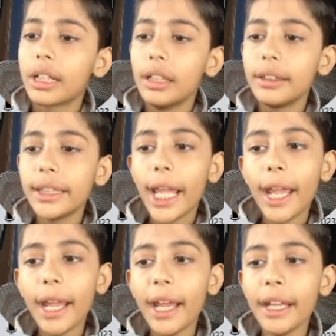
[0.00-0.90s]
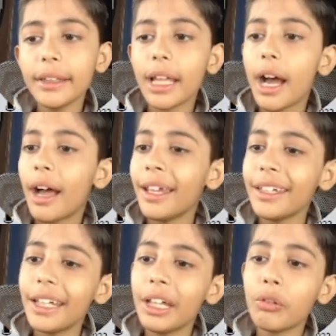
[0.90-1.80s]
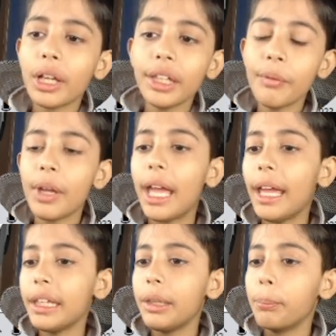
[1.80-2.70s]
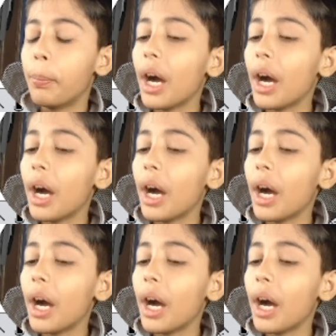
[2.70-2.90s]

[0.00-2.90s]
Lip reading: content, ID. You can give any,